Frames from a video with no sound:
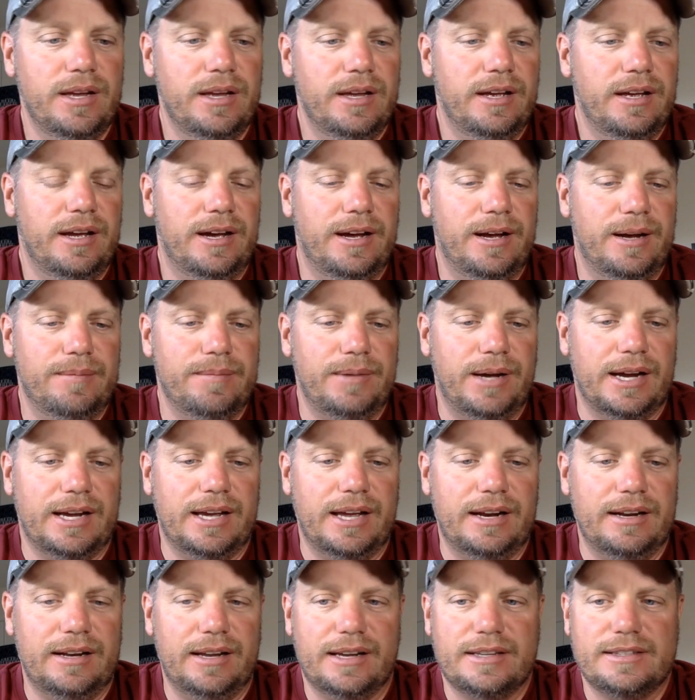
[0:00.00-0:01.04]
I
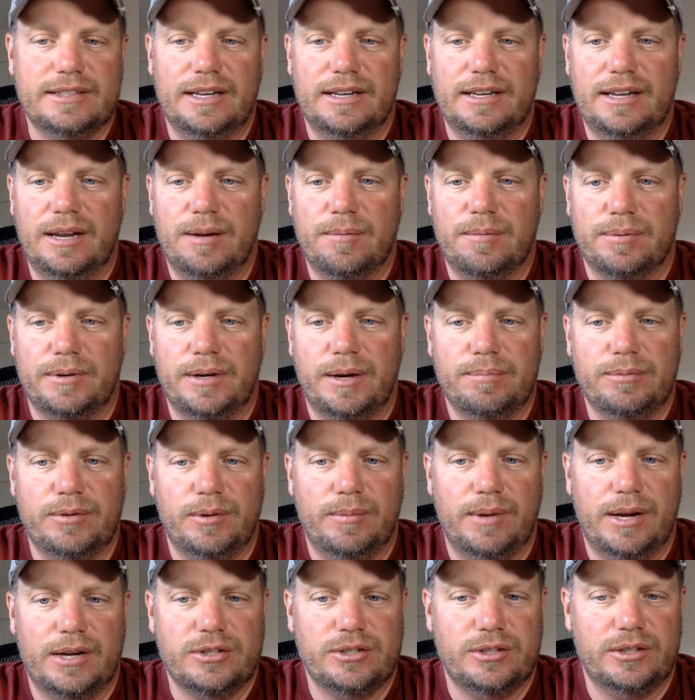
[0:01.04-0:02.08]
kind of, like I said, did impromptu.
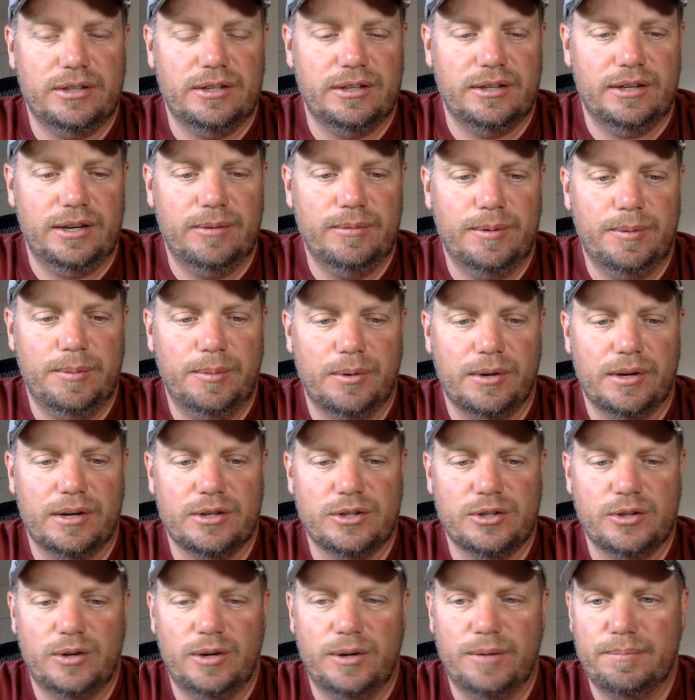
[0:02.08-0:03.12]
I'm not sure how many people are going to
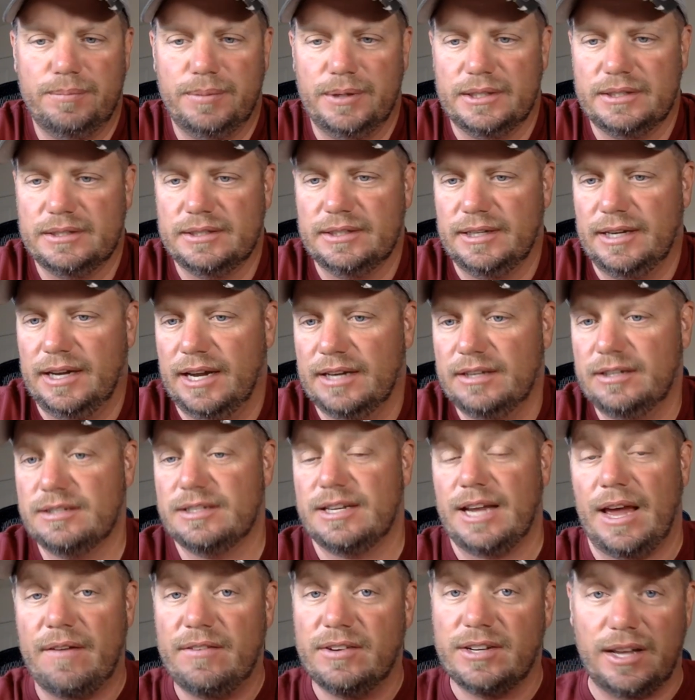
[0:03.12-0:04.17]
show up, but I
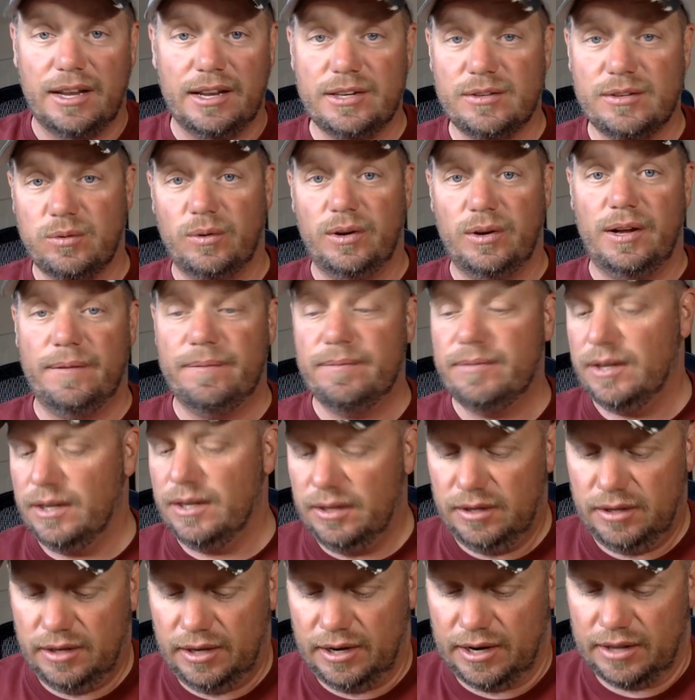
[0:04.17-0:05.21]
just haven't done these for a while.
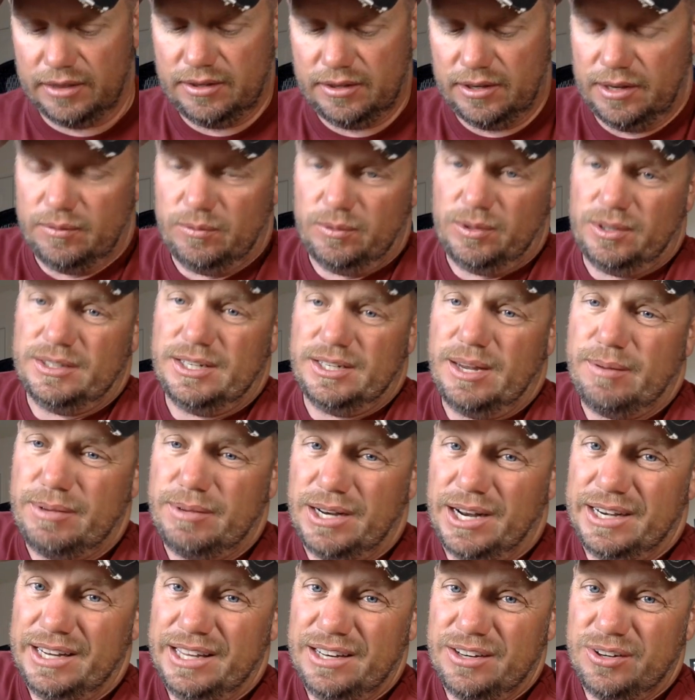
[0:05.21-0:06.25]
And I thought, well, damn it,
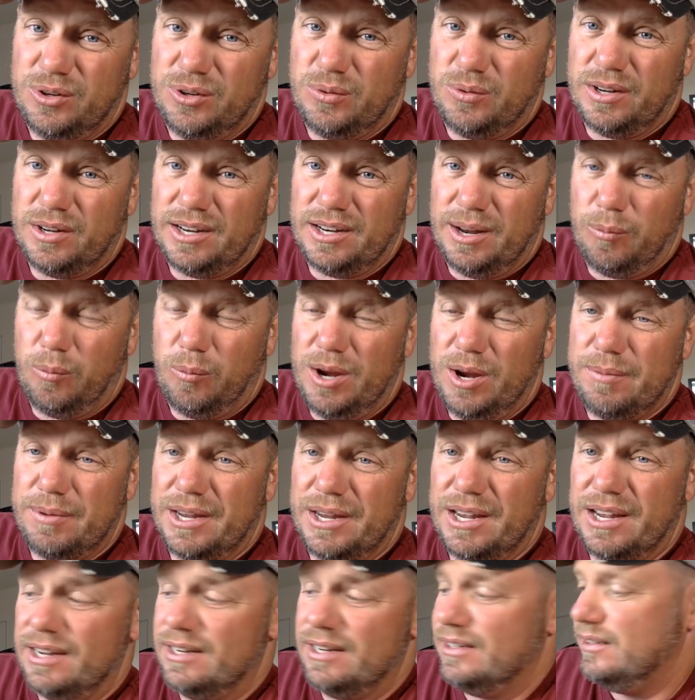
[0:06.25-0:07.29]
I need to do one. I'm way
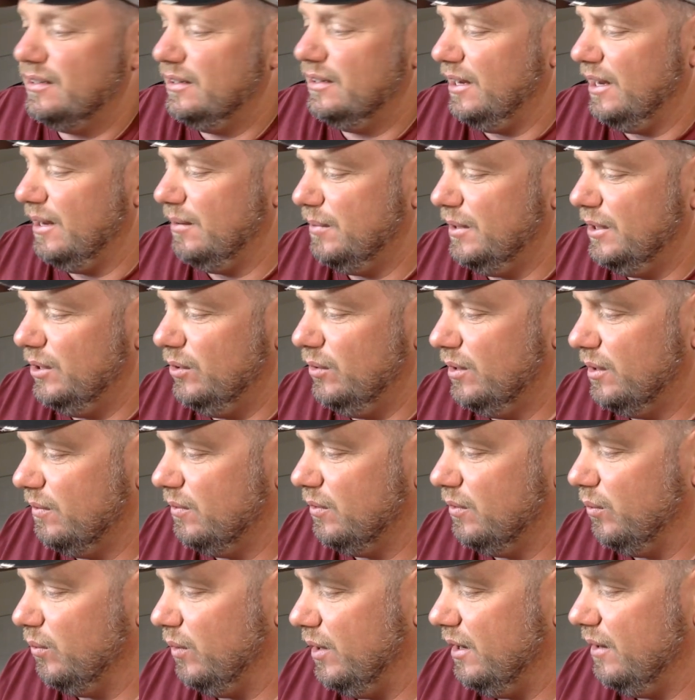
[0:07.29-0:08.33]
behind. I've been doing them
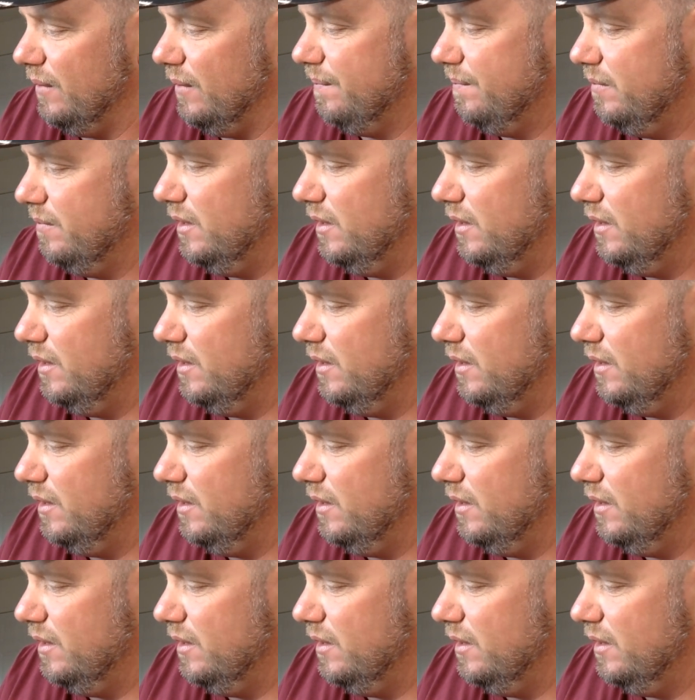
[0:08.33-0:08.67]
for a while